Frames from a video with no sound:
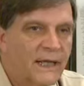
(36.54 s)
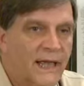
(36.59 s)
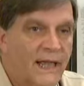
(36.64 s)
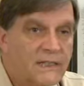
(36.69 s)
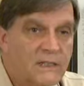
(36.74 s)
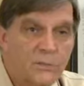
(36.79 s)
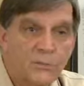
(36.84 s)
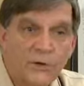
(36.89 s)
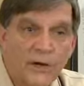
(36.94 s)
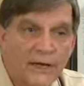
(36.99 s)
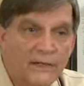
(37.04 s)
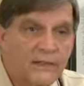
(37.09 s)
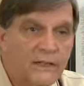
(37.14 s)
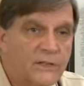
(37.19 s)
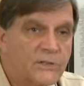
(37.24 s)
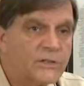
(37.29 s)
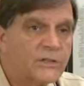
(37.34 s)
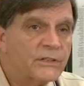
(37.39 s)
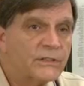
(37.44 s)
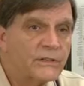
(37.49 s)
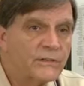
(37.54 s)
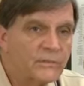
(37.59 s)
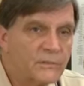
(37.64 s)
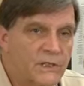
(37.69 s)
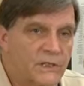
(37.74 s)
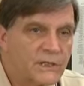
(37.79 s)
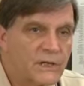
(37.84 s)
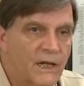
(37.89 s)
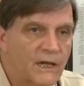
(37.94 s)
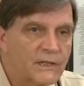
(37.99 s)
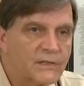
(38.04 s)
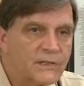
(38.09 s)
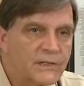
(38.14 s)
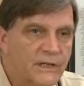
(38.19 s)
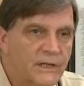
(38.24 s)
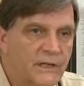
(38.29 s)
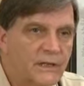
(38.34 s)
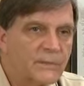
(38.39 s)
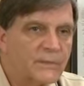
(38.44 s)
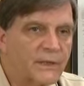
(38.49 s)
As a practitioner of massage
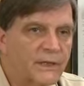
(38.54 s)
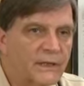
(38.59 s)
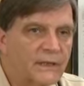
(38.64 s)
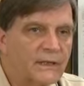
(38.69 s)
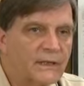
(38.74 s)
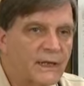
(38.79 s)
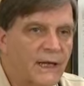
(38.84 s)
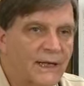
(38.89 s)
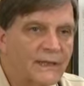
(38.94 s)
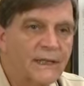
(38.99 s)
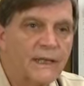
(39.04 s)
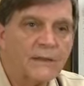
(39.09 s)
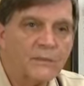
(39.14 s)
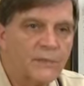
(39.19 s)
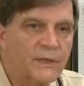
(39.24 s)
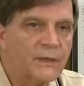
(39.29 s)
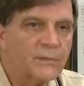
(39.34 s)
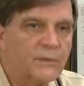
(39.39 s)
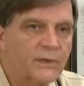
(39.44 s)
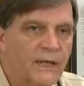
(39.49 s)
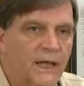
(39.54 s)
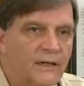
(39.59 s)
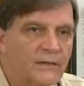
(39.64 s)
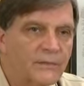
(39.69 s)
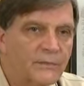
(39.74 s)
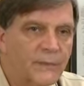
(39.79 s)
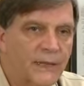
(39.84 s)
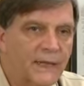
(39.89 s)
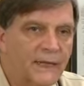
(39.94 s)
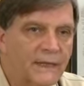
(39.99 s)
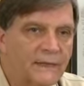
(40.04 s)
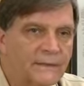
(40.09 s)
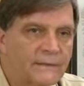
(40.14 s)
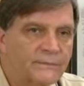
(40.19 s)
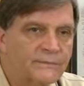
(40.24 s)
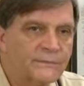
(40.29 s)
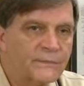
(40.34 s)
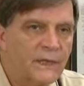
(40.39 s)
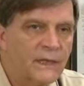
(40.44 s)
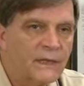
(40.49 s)
therapy, I get people out of
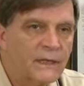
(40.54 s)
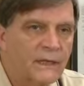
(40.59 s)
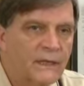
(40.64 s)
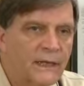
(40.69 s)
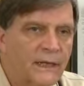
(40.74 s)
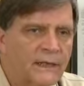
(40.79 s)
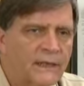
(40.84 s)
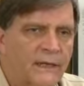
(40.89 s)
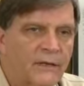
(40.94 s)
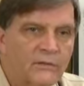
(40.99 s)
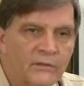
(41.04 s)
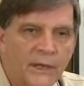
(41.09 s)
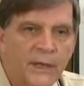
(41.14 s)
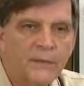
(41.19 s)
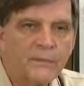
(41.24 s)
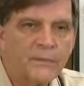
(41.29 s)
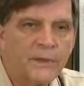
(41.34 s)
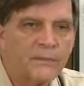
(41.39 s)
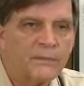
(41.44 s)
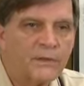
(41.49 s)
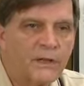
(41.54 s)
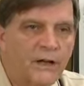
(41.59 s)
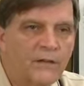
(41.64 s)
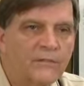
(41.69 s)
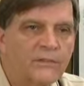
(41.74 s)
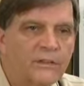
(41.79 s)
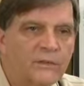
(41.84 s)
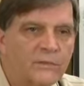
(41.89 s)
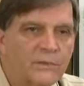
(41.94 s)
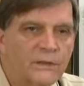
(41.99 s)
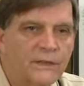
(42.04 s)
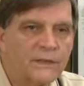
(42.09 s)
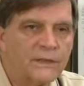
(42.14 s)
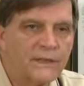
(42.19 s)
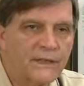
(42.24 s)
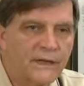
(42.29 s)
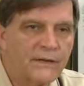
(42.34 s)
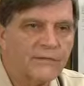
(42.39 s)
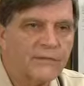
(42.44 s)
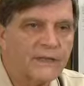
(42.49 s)
pain and help keep them comfortable
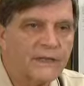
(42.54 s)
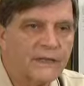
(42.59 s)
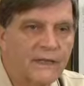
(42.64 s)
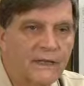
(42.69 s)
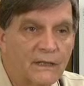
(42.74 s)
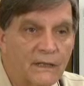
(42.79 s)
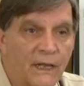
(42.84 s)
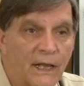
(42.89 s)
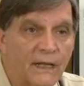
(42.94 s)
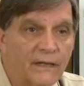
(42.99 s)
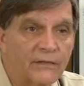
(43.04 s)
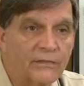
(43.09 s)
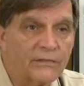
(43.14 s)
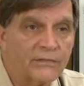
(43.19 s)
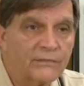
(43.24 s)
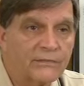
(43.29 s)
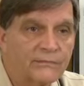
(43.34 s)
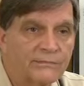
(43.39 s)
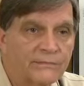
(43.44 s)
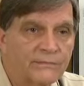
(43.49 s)
in their everyday life.